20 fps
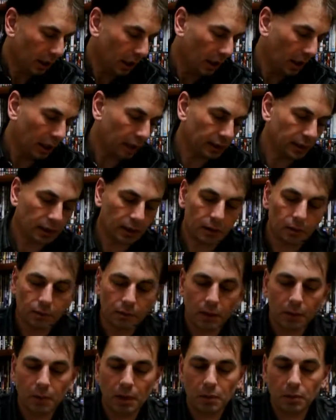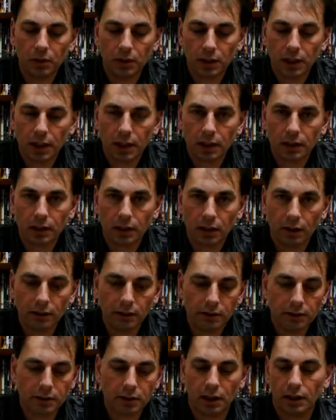and the, the memory card
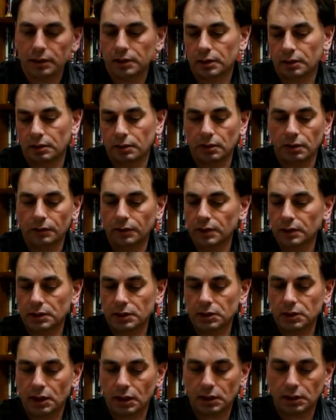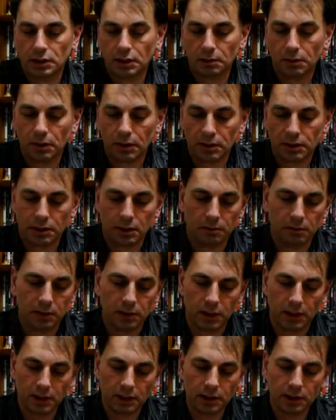goes. I don't know if this is charged up yet because I
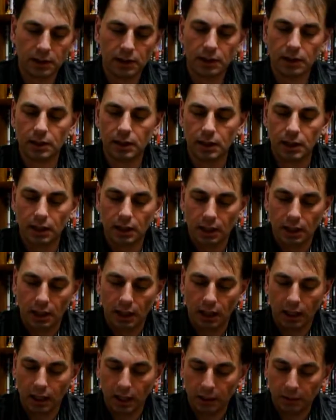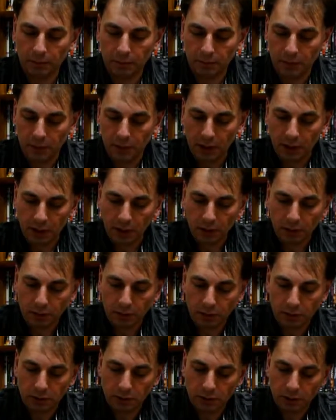haven't tested it. Um, and of
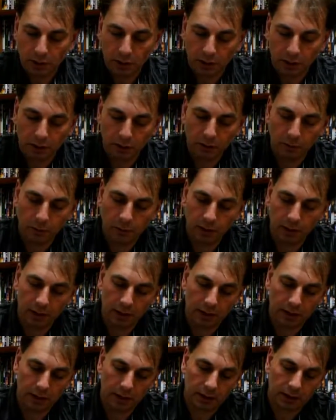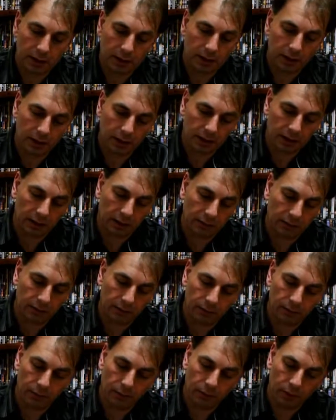course you can open it at the,
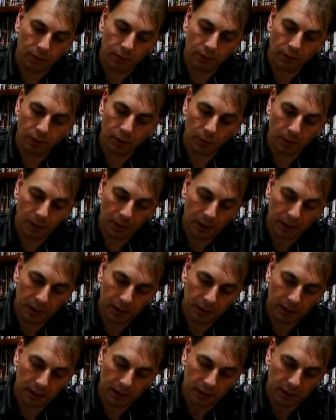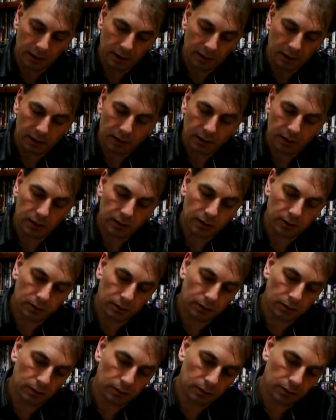the, top here
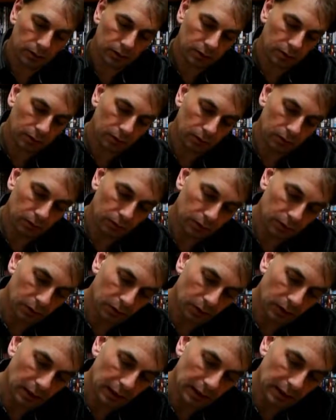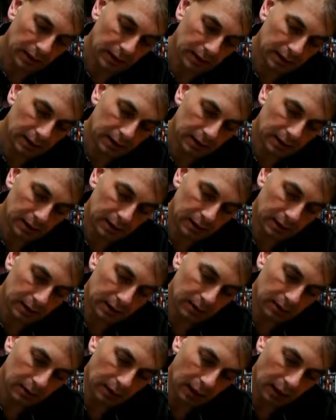to to to release
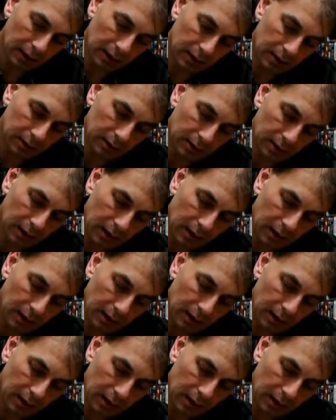to get to